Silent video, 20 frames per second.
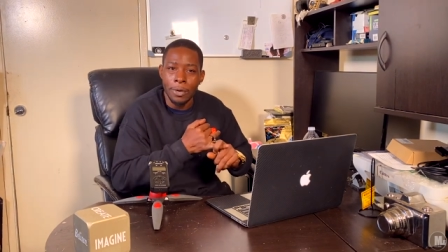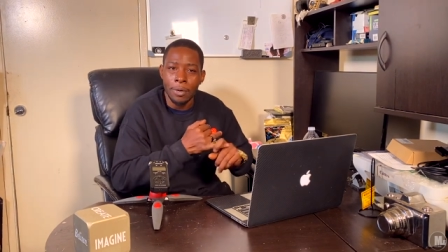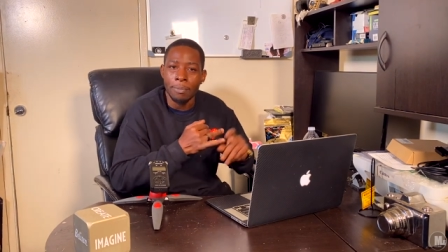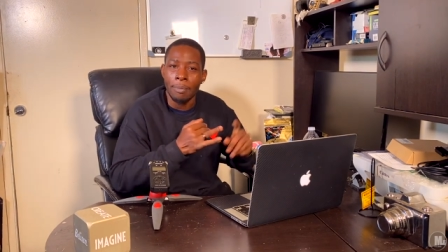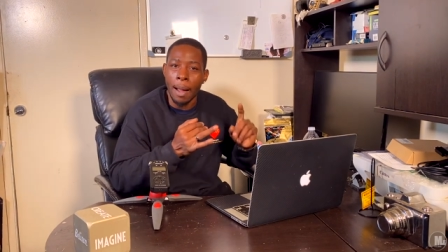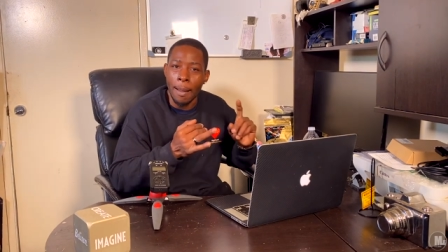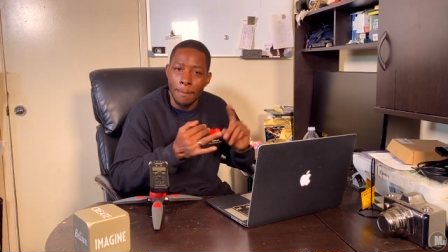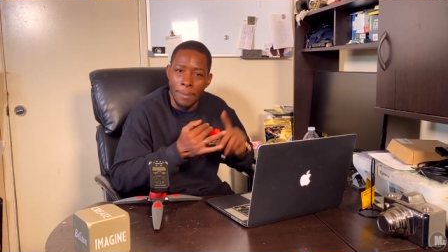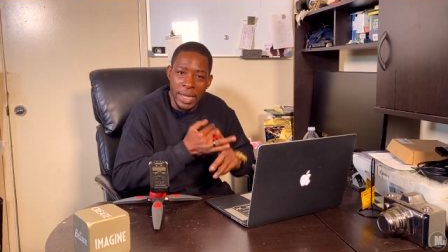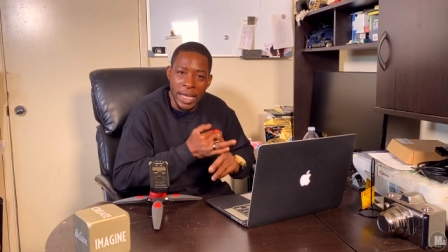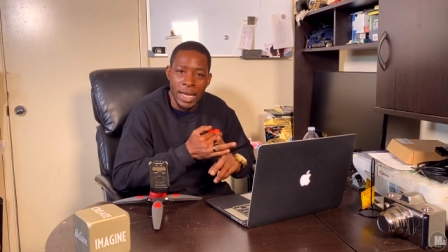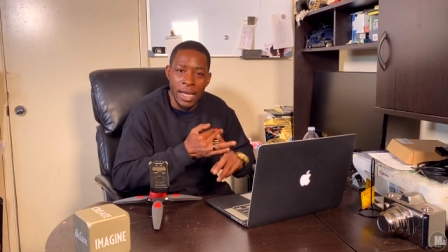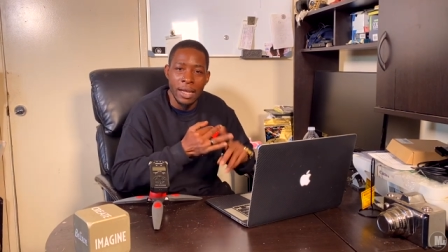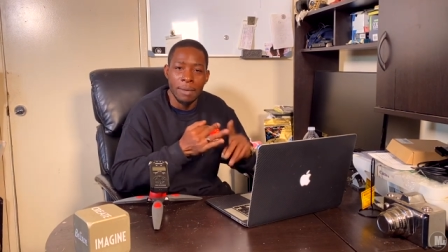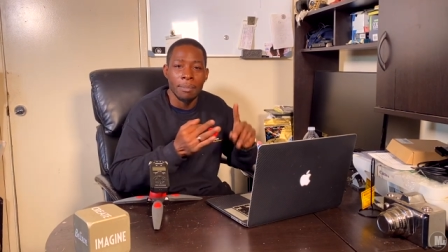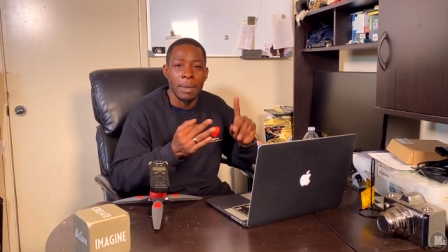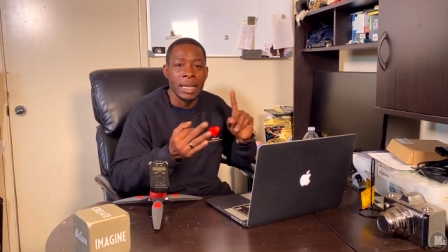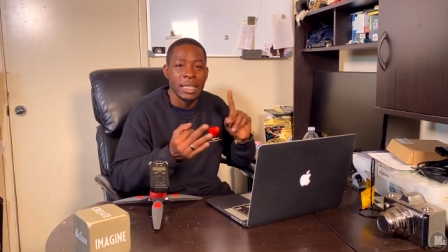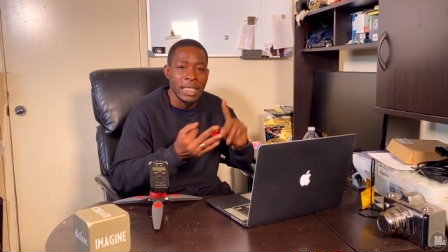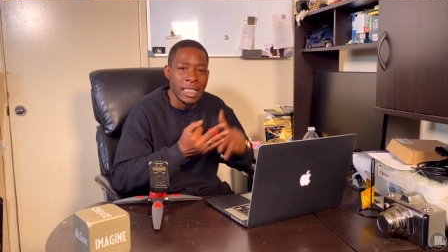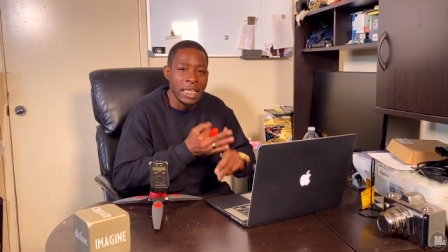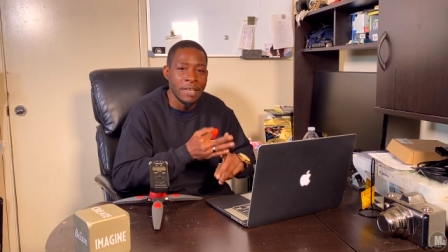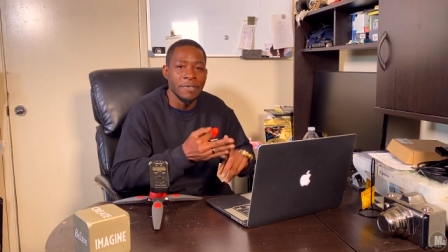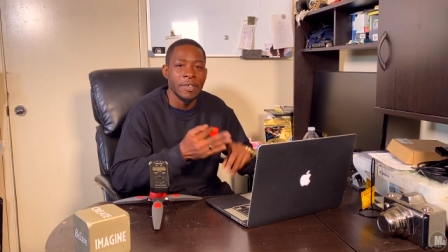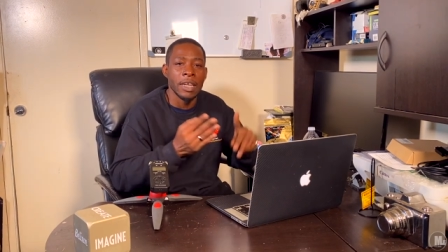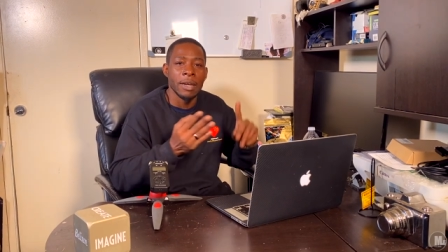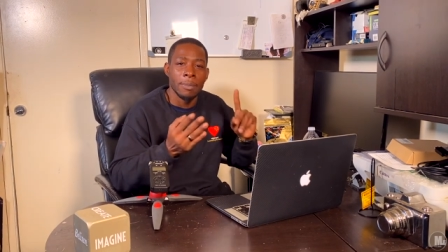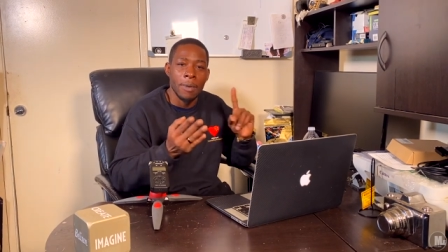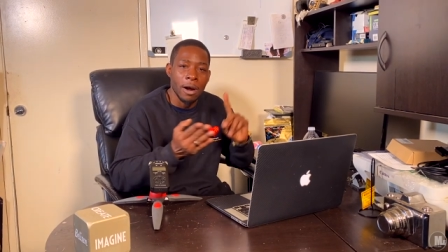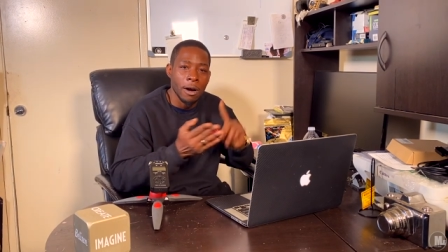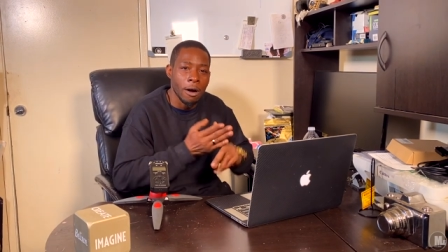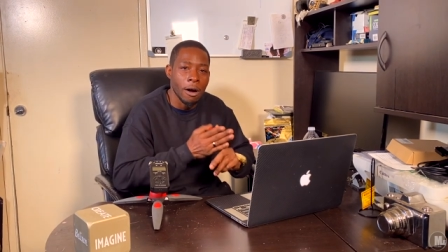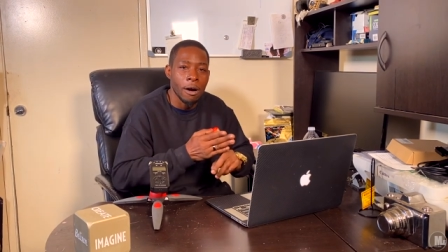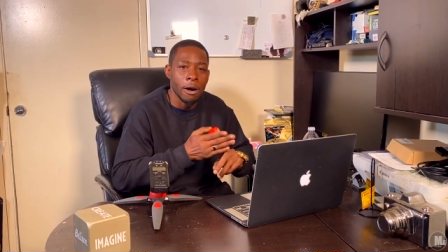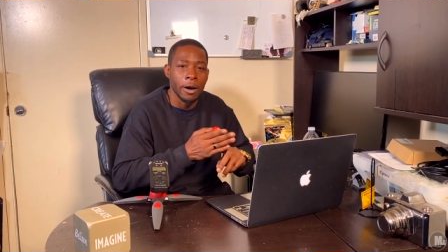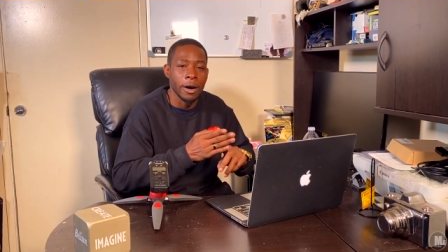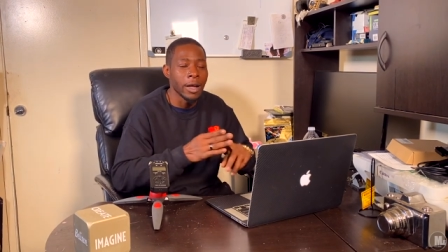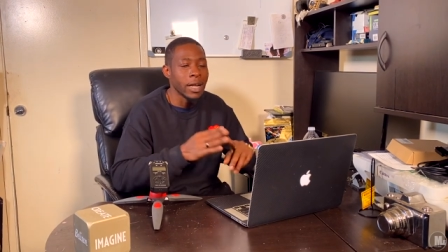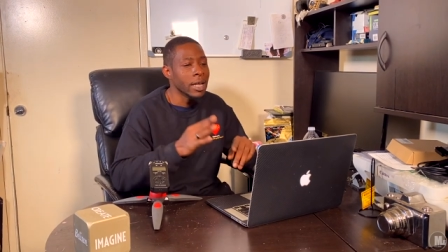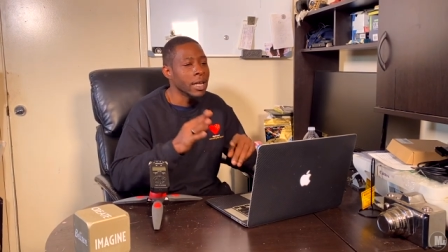my bed, my TV, and my
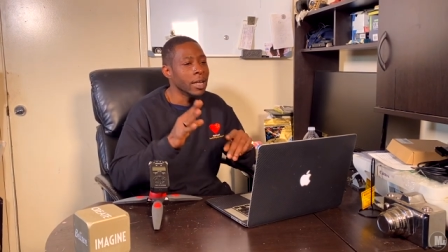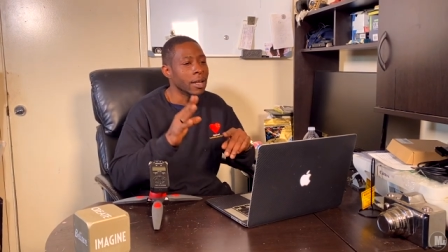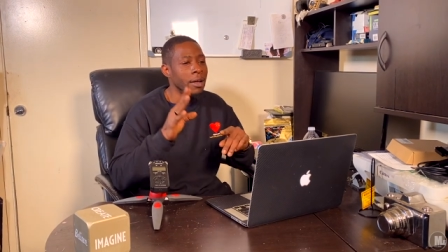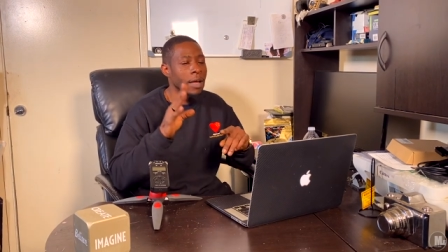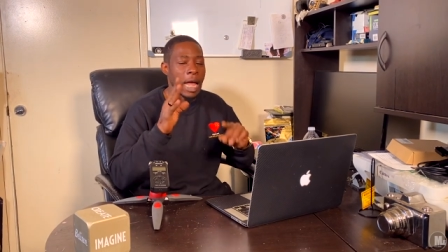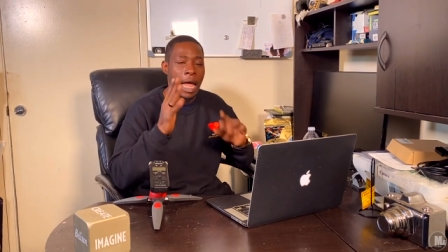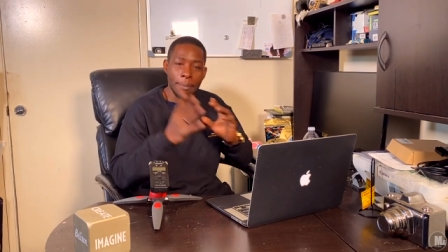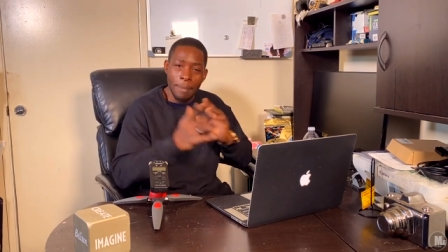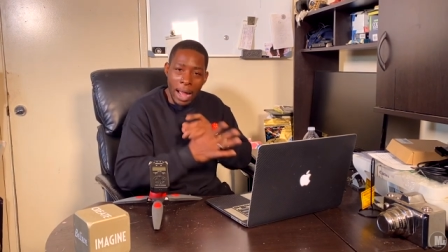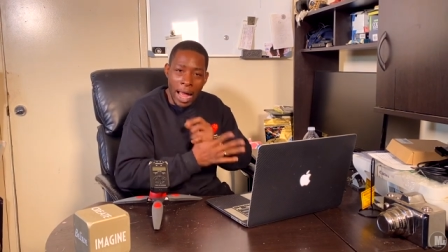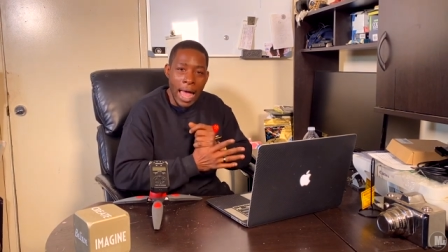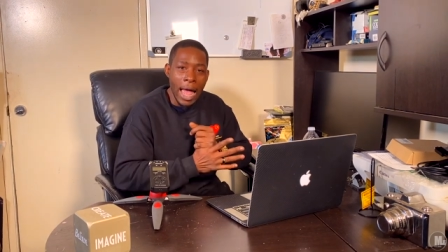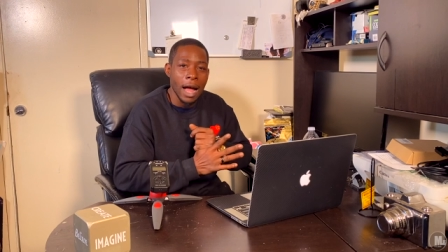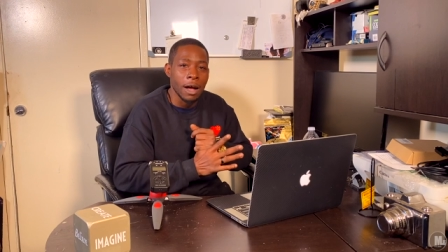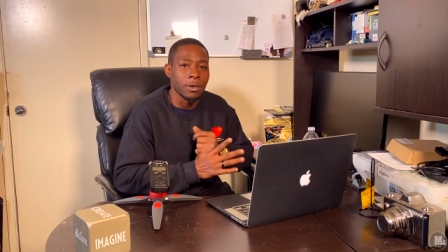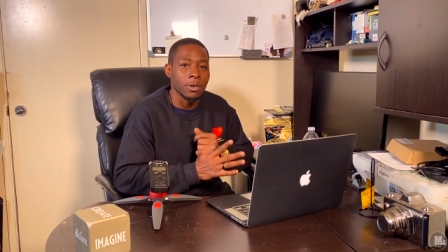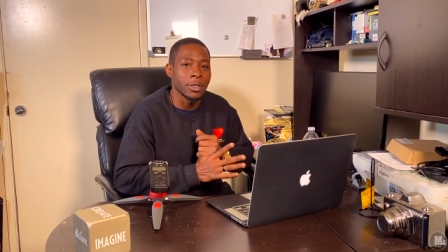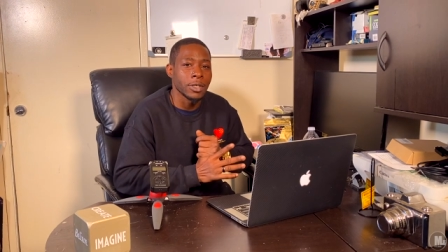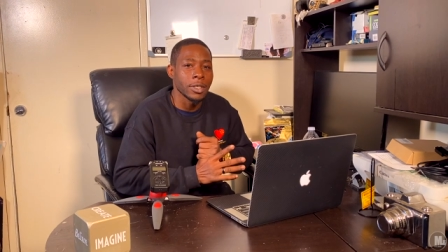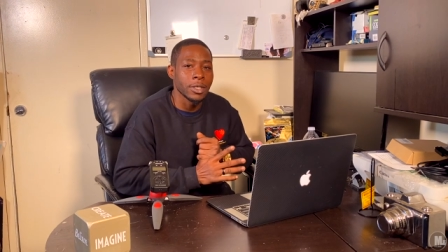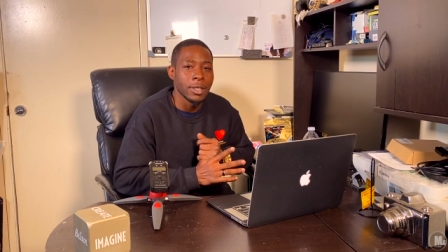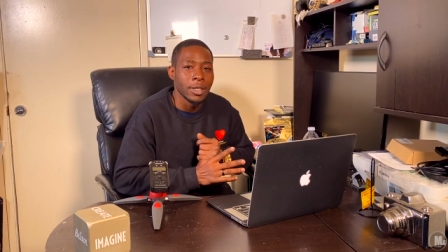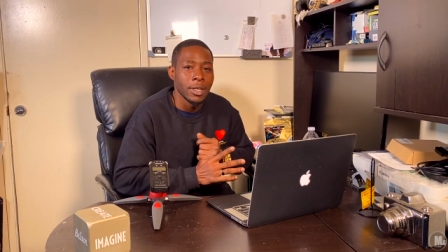car, and my house.